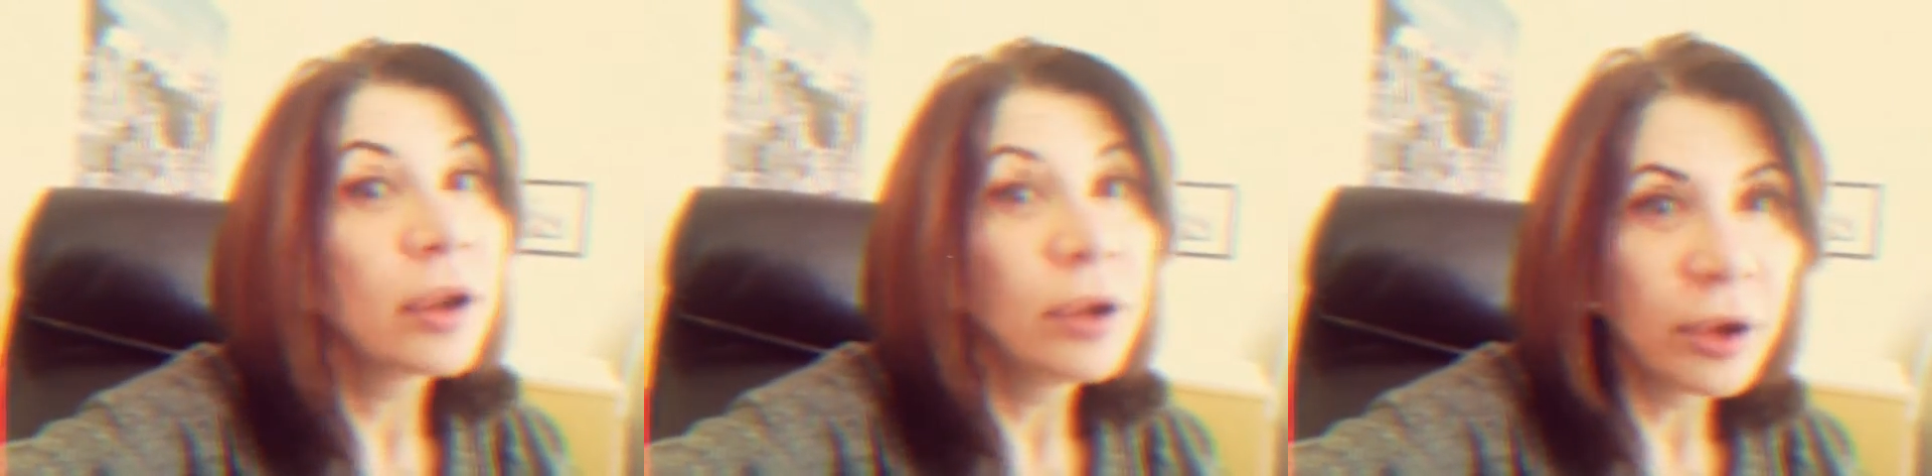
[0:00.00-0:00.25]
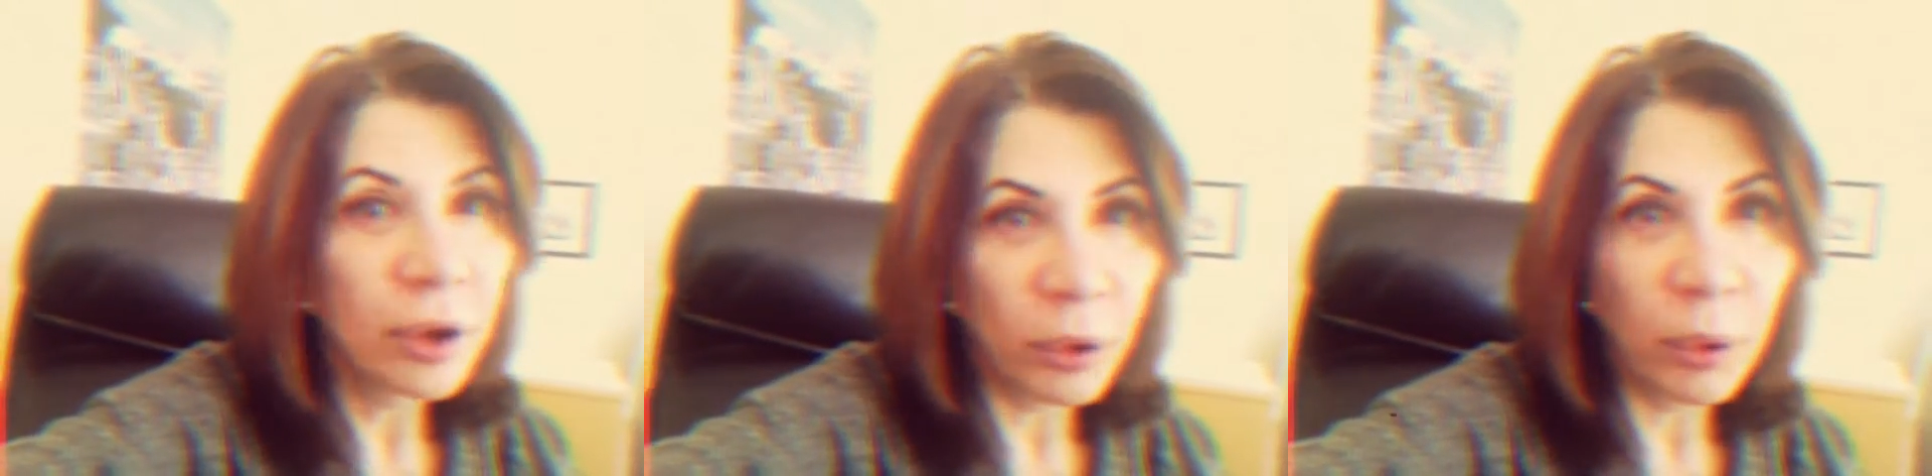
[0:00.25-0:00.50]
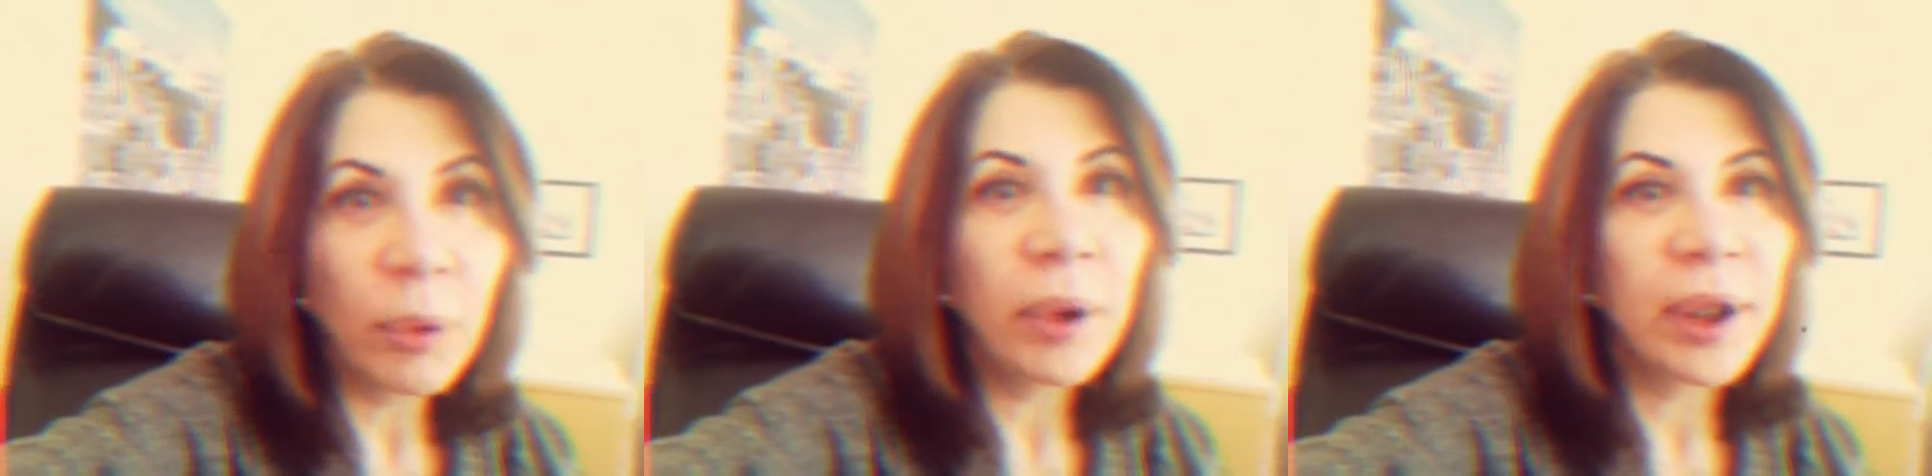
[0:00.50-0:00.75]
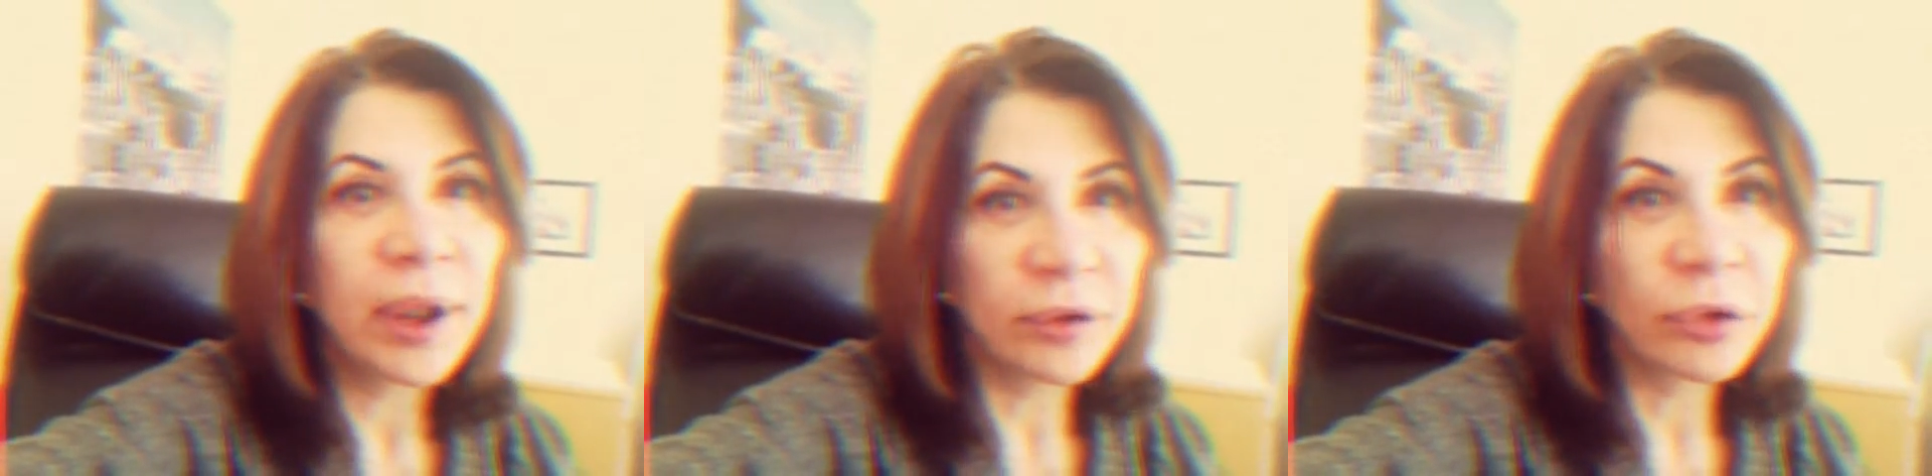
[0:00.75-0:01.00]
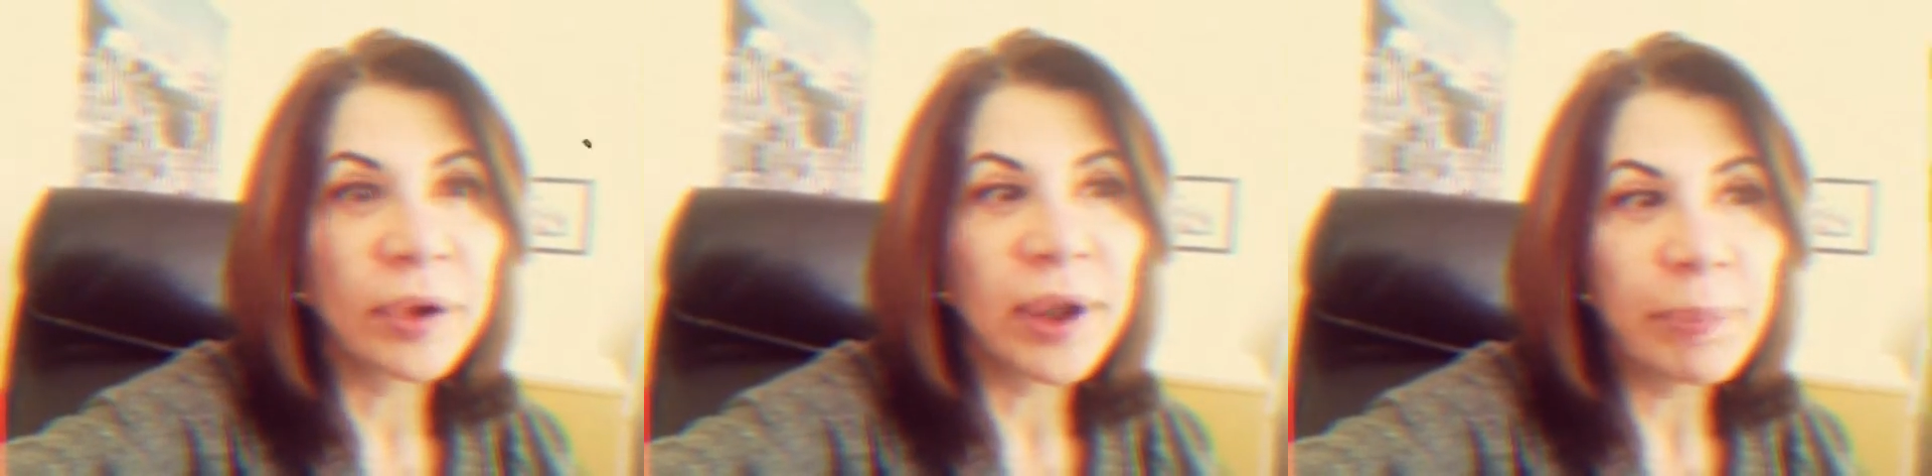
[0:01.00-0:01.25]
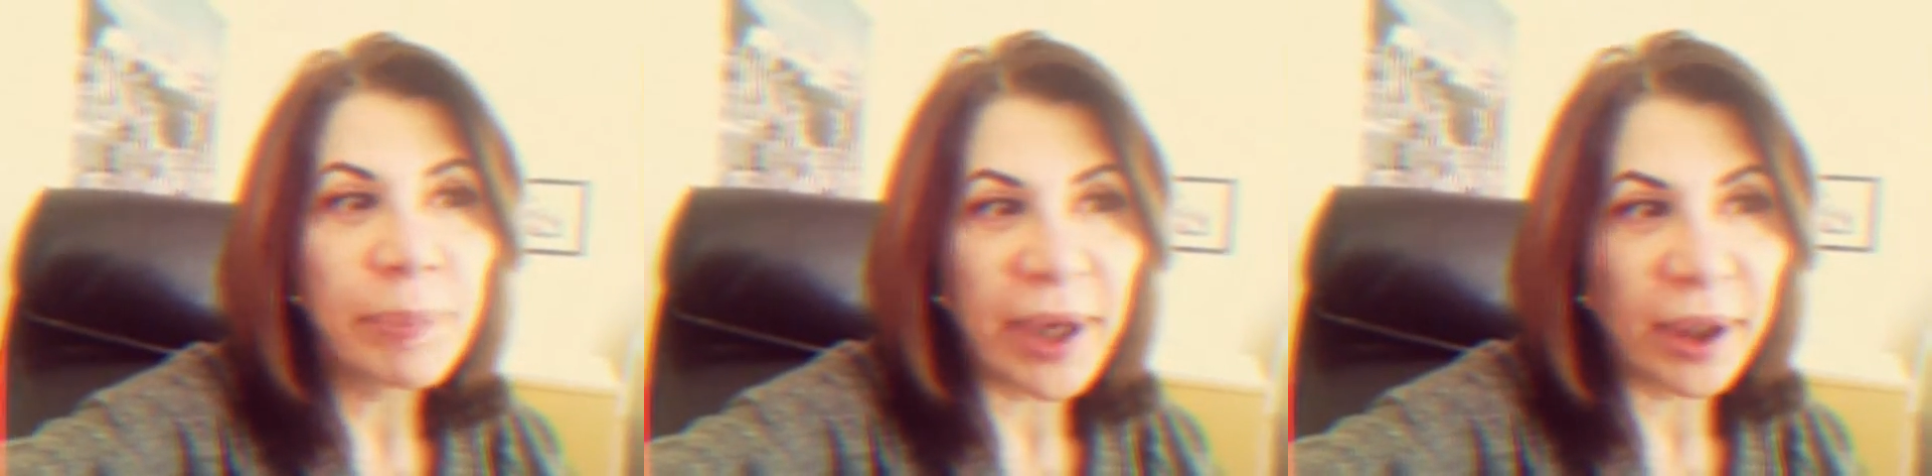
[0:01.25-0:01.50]
no entry
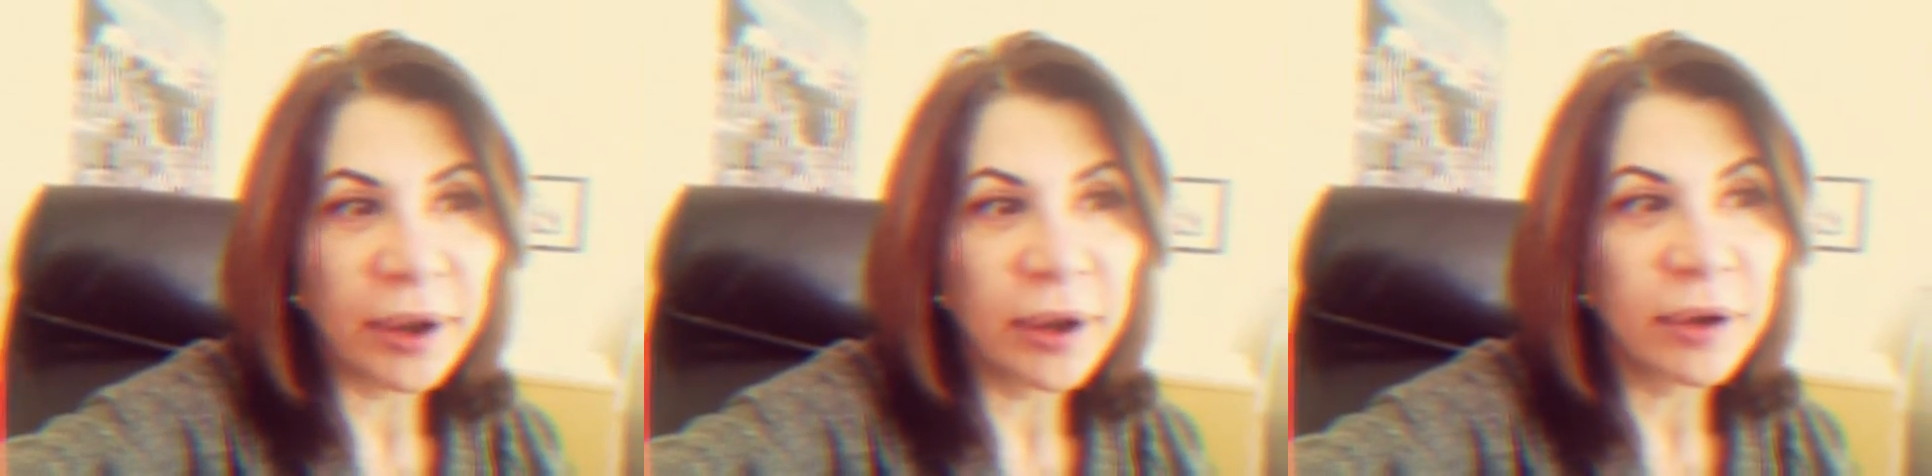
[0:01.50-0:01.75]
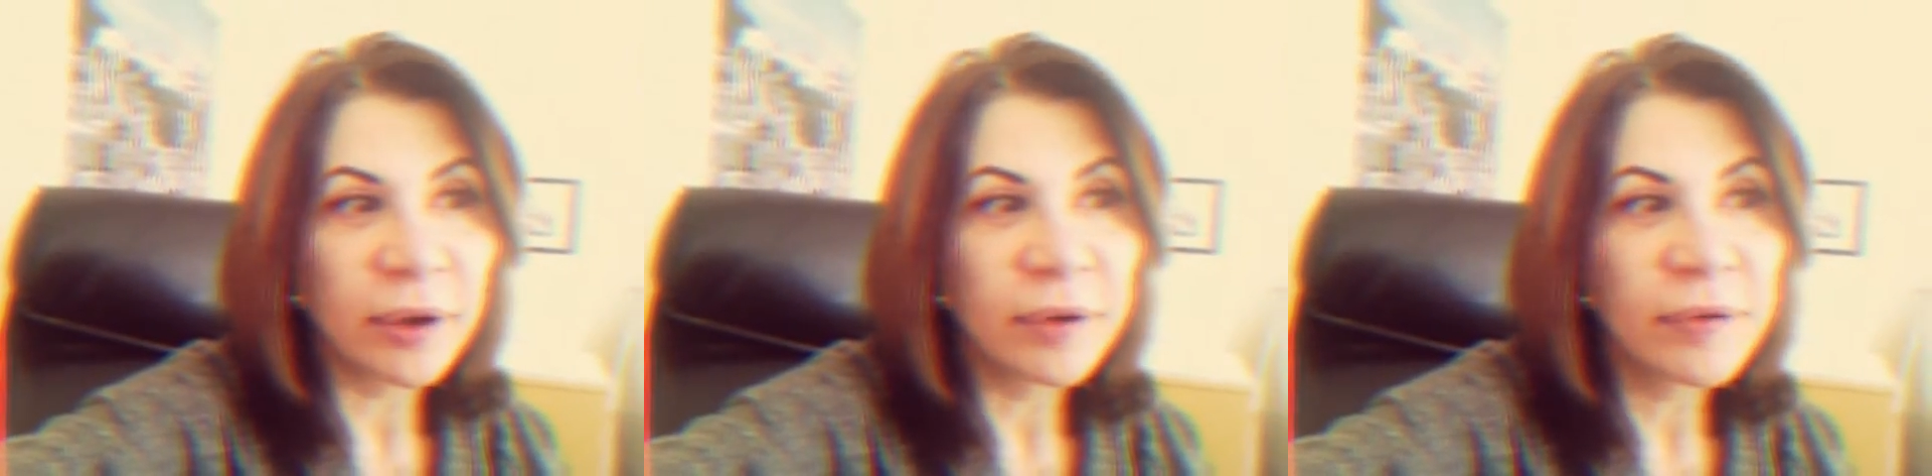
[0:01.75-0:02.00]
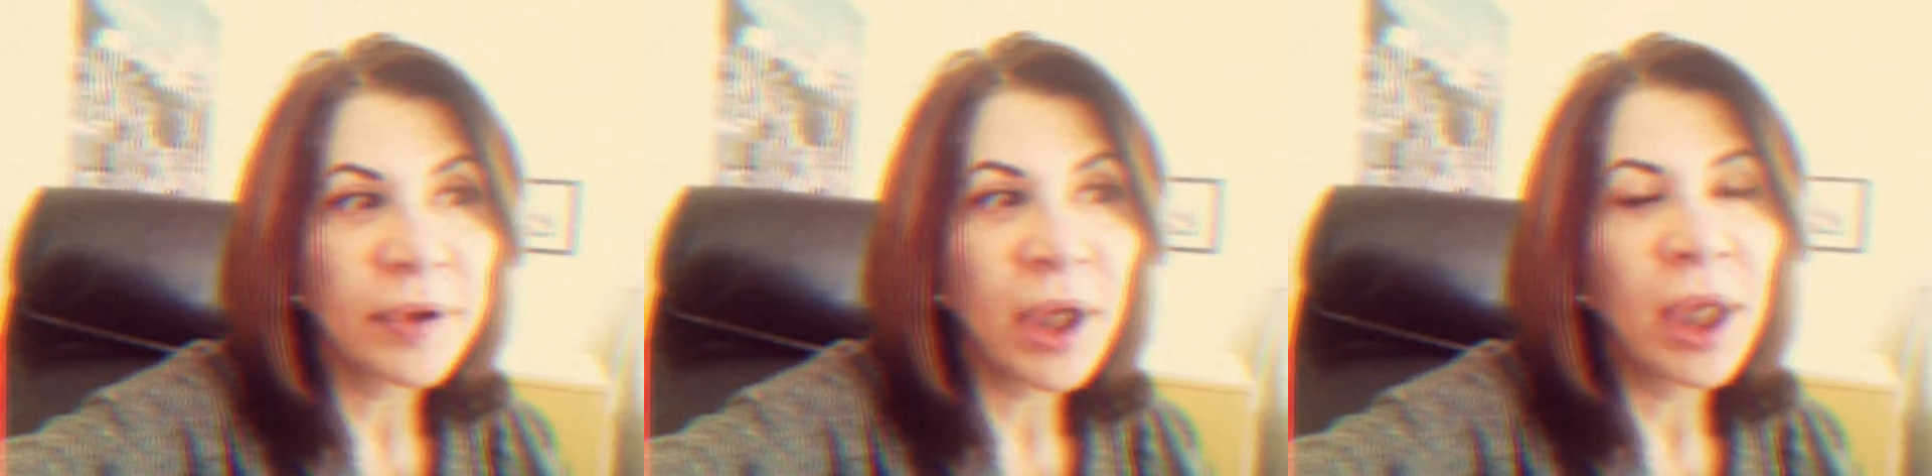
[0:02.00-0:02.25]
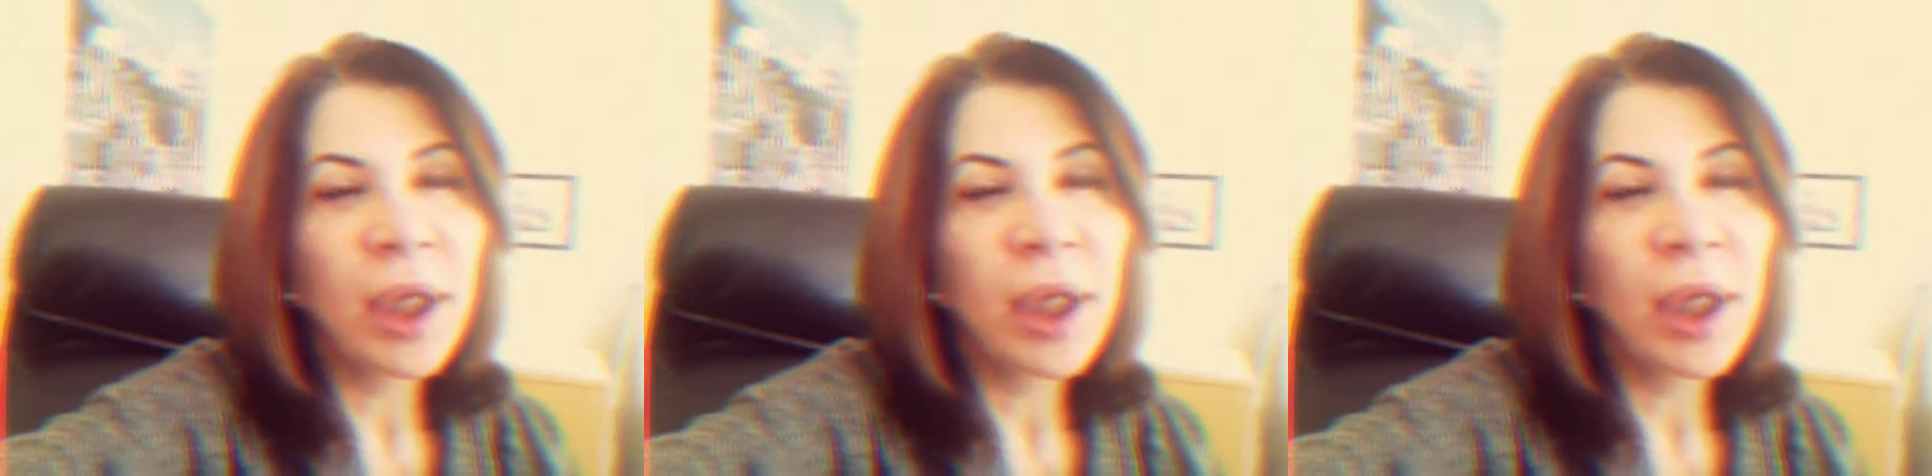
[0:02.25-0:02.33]
barriers,